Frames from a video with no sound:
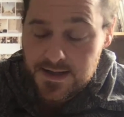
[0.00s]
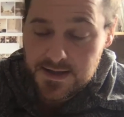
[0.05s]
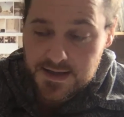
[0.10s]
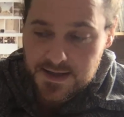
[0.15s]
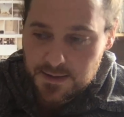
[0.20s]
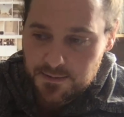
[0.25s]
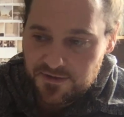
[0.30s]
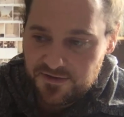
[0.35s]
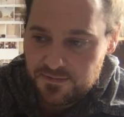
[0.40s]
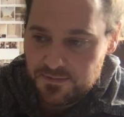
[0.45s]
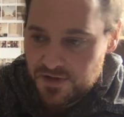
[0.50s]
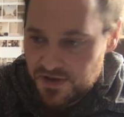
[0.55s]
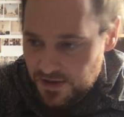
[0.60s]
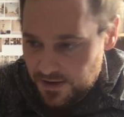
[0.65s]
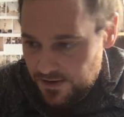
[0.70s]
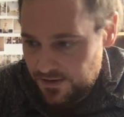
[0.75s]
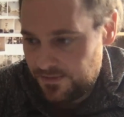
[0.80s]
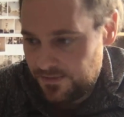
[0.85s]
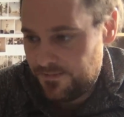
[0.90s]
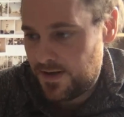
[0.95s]
and some of them
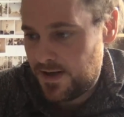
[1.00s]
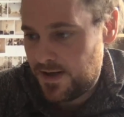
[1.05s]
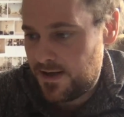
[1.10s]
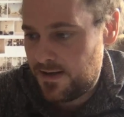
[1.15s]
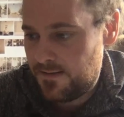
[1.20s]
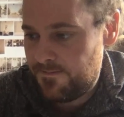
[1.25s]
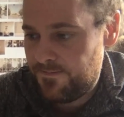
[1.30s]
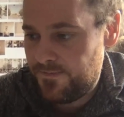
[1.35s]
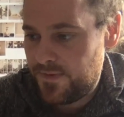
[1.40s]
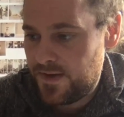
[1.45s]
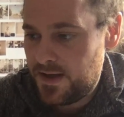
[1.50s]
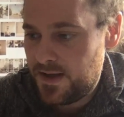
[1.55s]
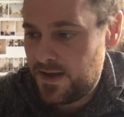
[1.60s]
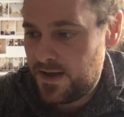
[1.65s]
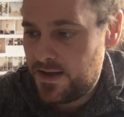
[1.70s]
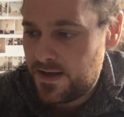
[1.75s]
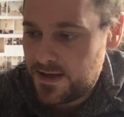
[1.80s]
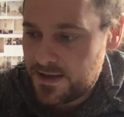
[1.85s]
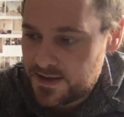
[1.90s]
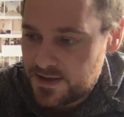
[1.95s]
do. And
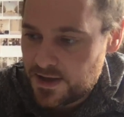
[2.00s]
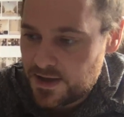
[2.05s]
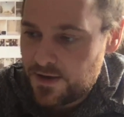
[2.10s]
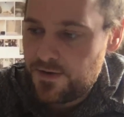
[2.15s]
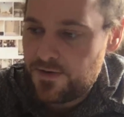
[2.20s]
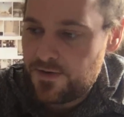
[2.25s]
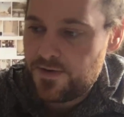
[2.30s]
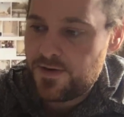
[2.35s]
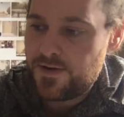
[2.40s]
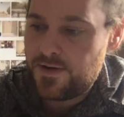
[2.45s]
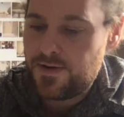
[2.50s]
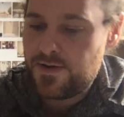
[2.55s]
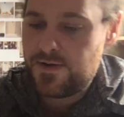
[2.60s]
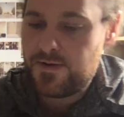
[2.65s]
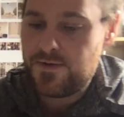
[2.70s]
so